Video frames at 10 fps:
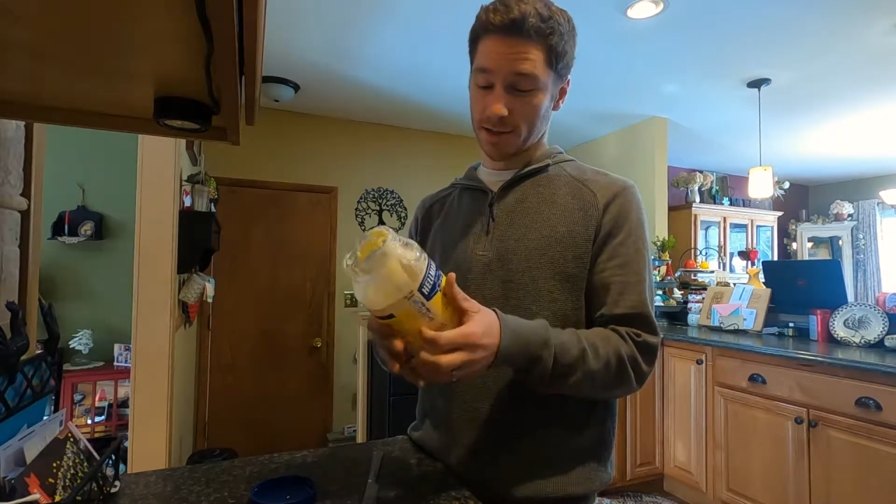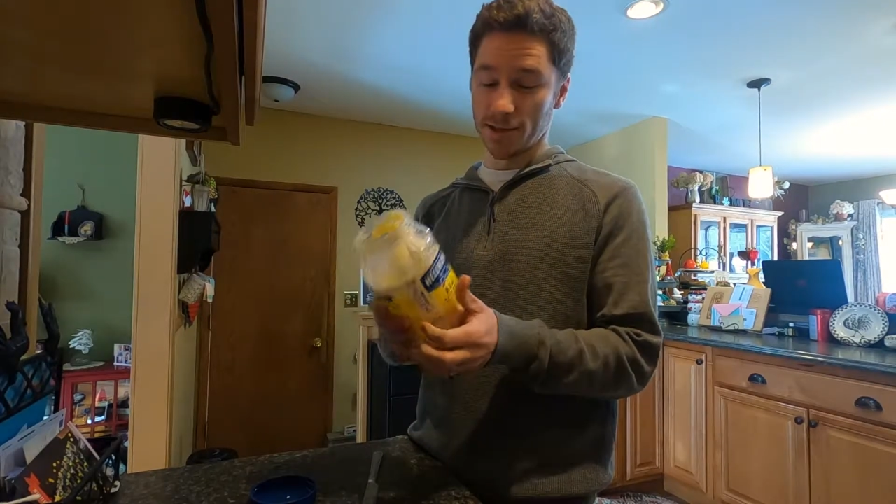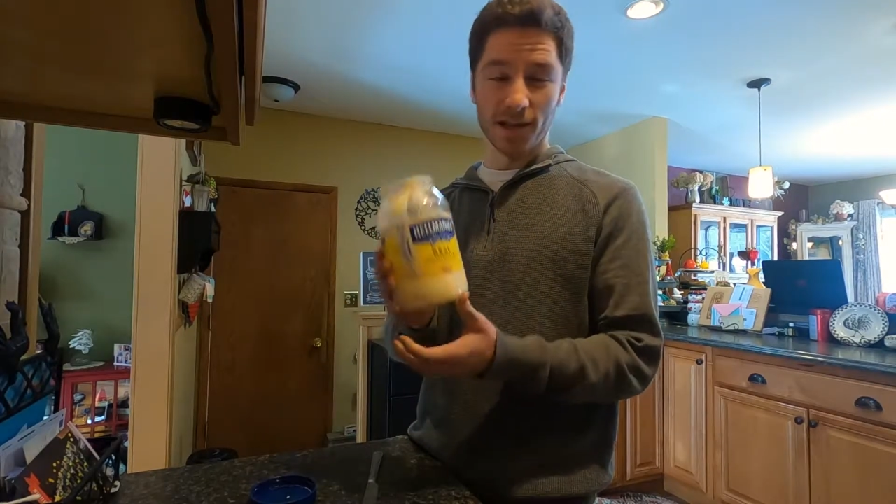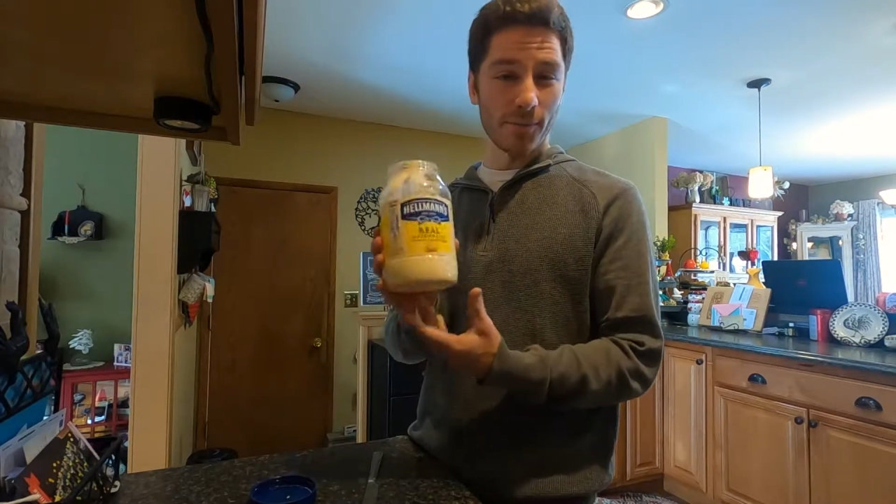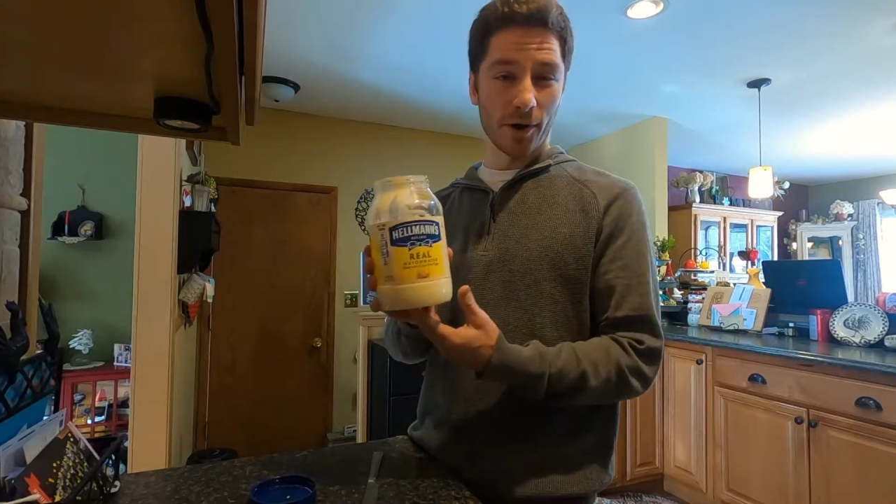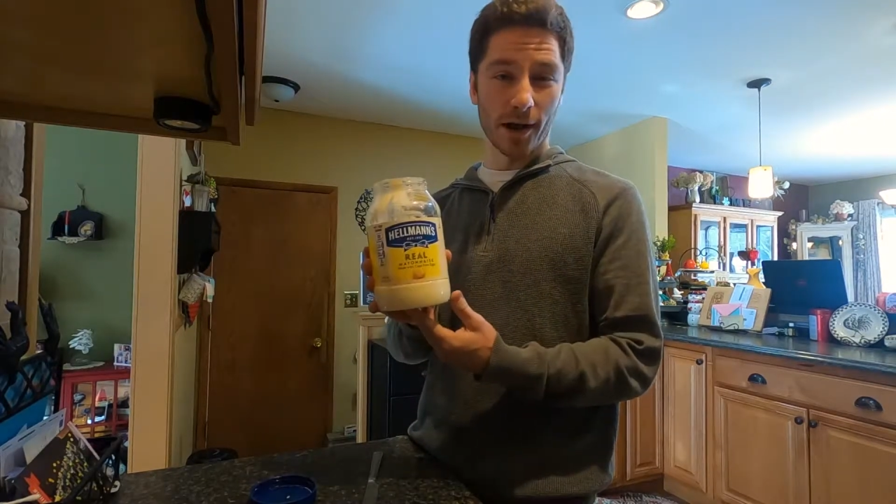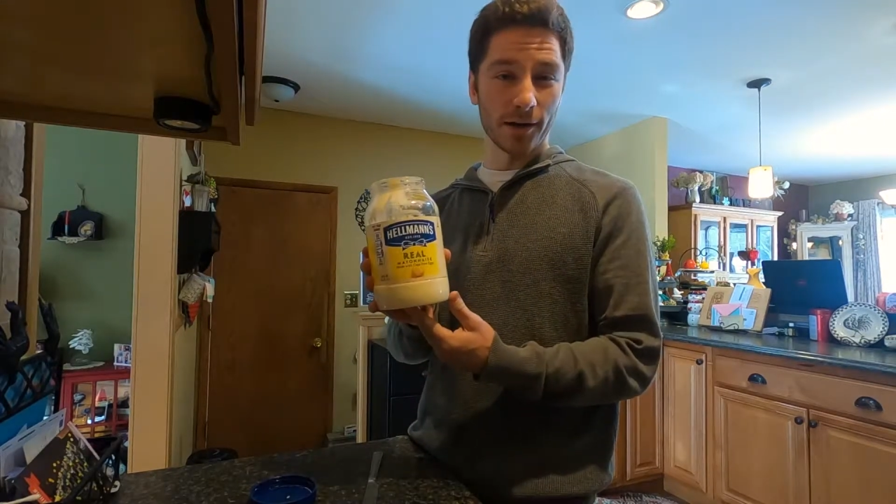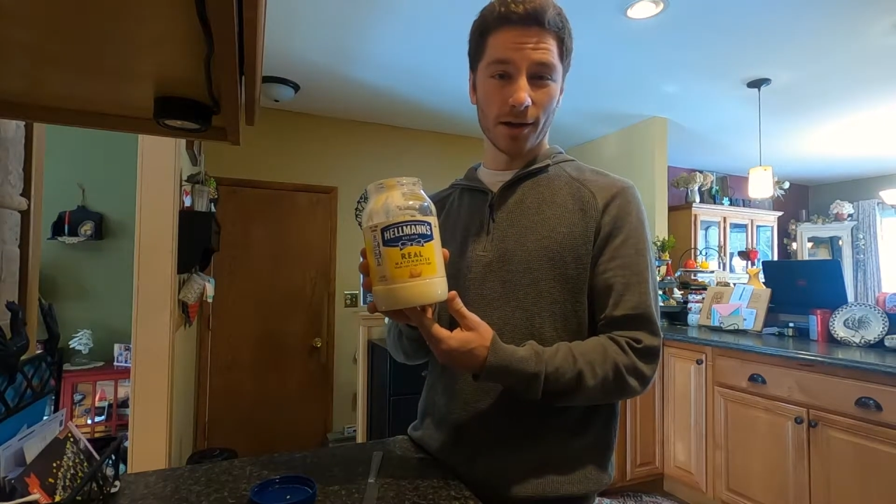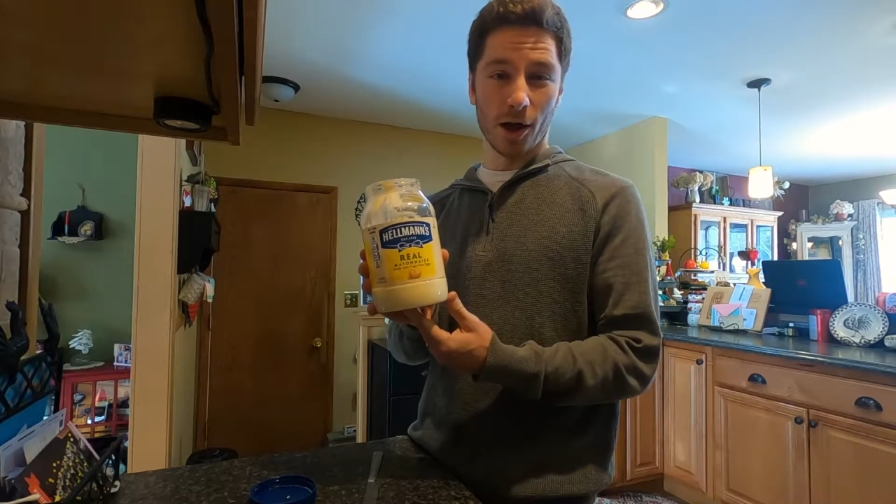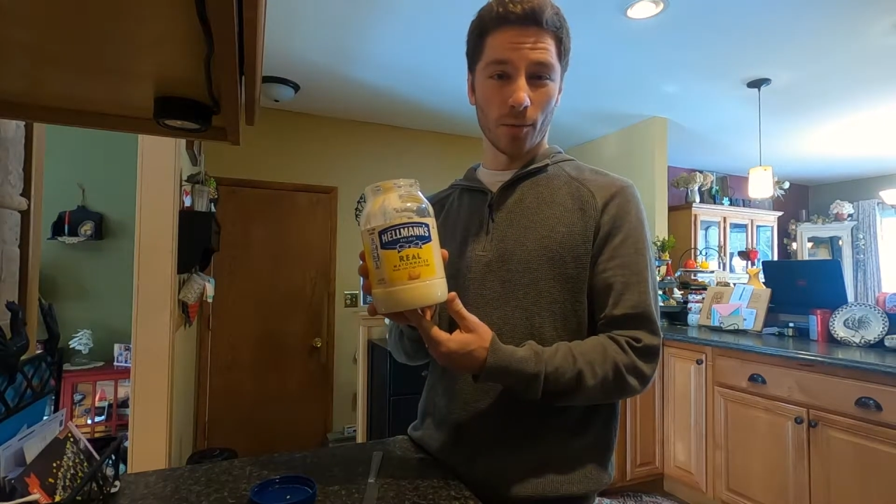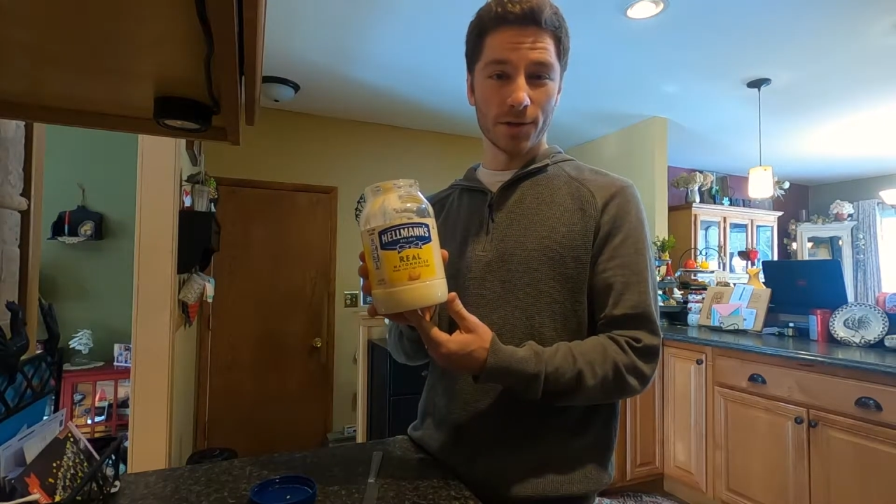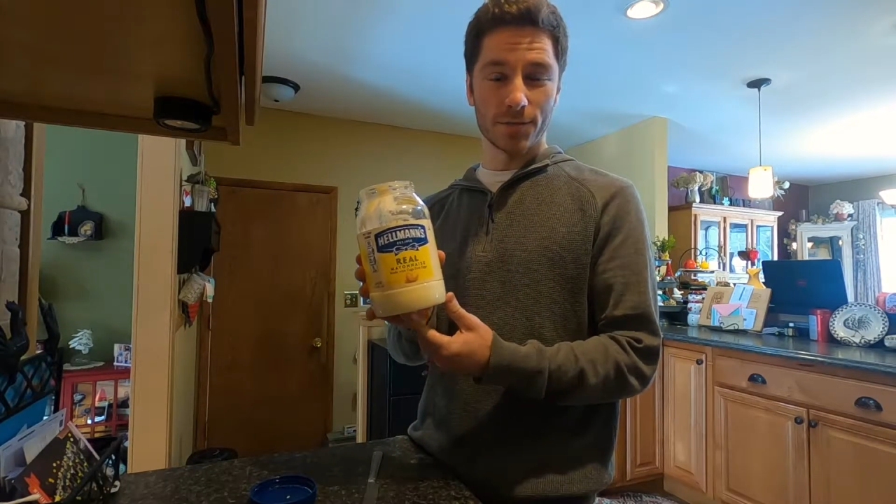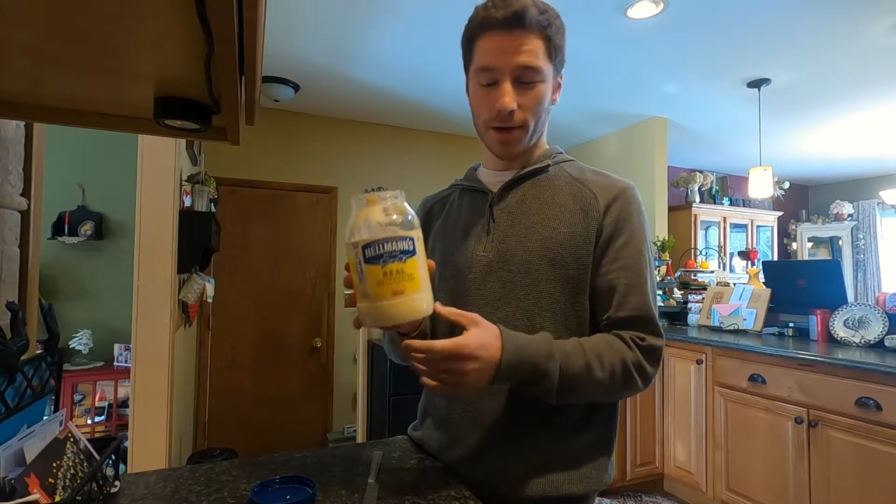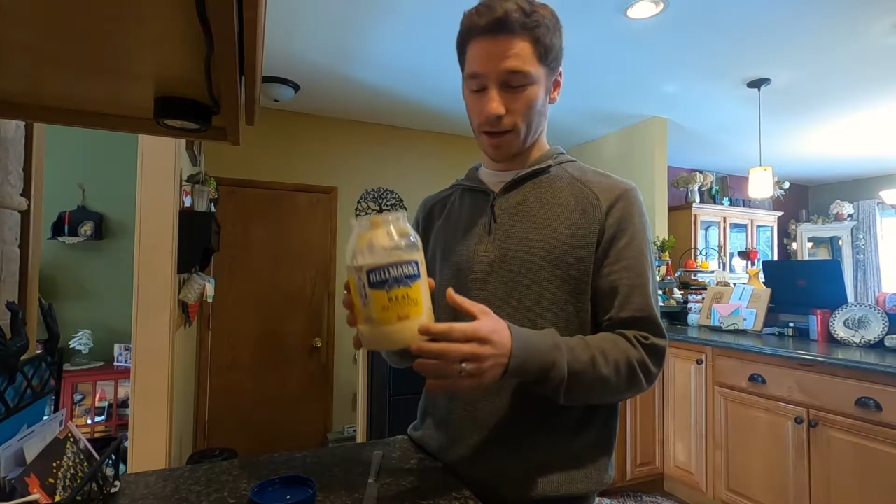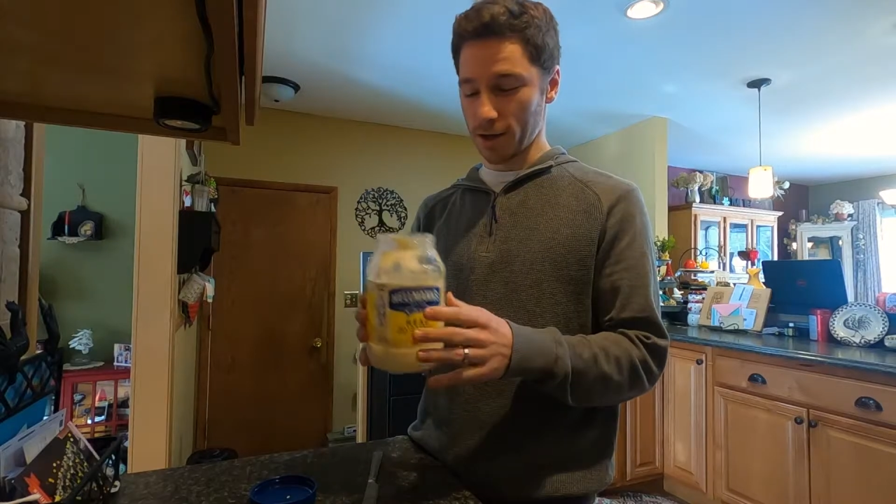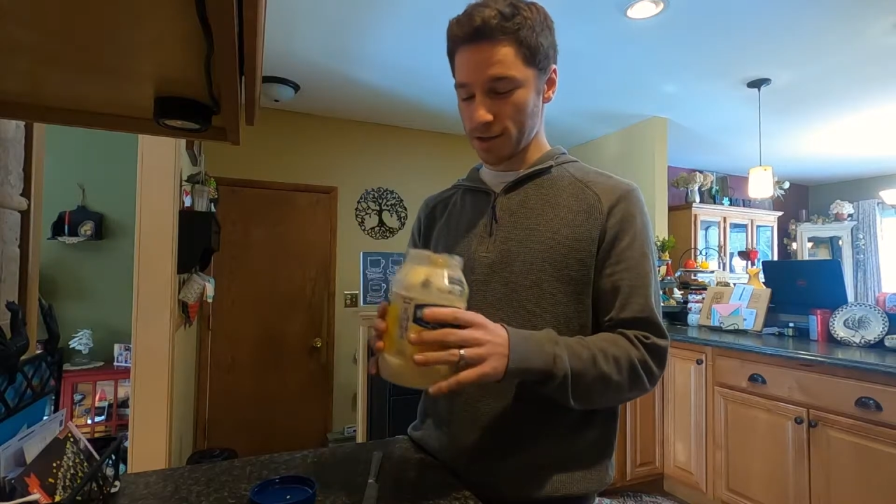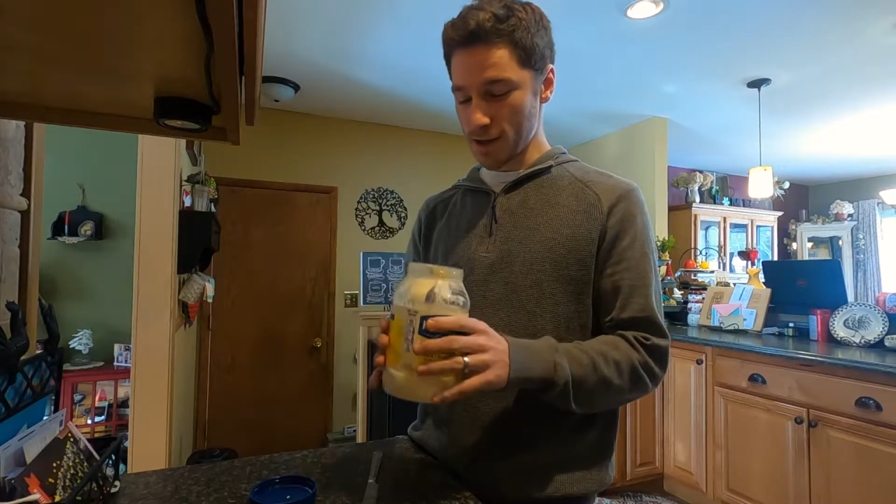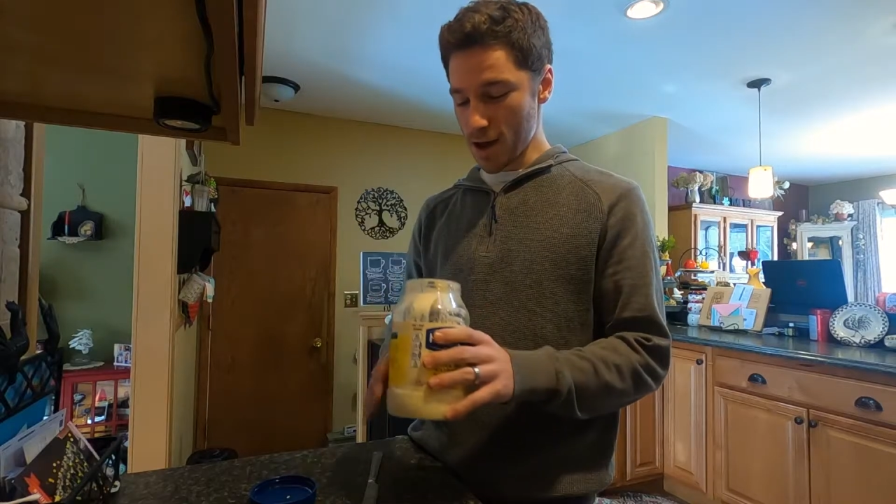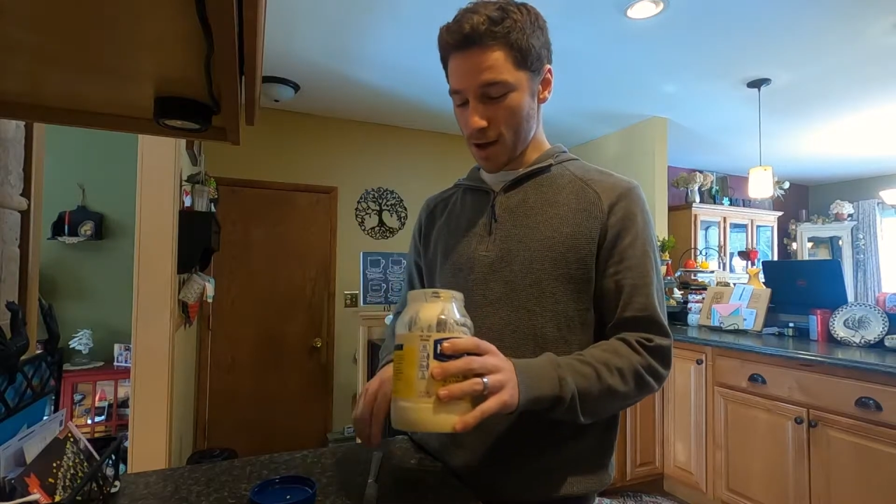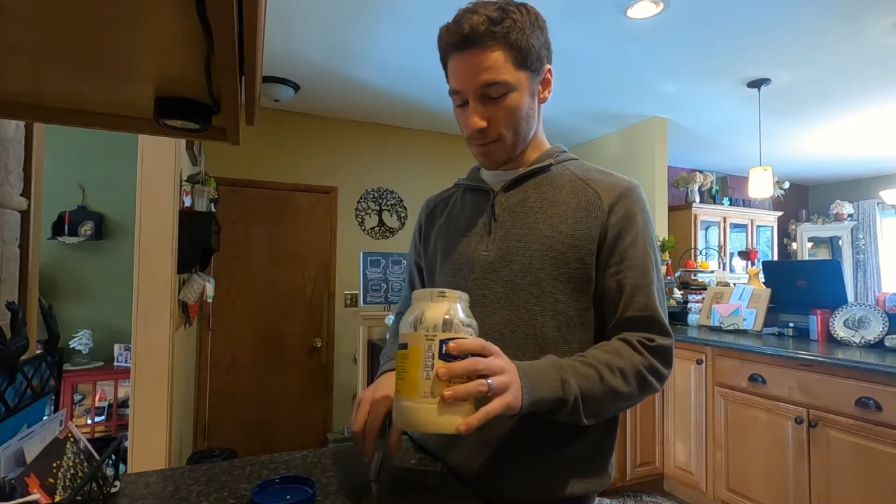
and it's the same brand, Hellmann's mayonnaise,